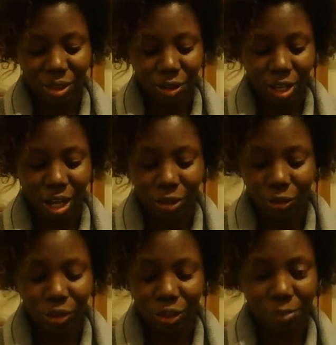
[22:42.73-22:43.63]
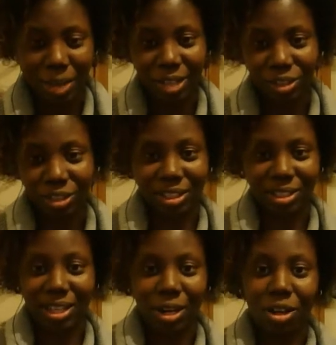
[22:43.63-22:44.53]
the colors don't match on
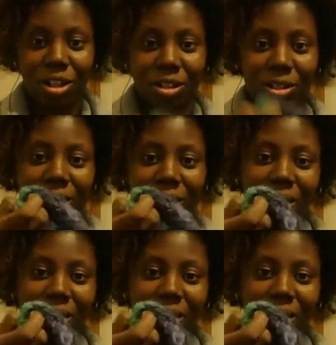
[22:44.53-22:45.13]
this at all.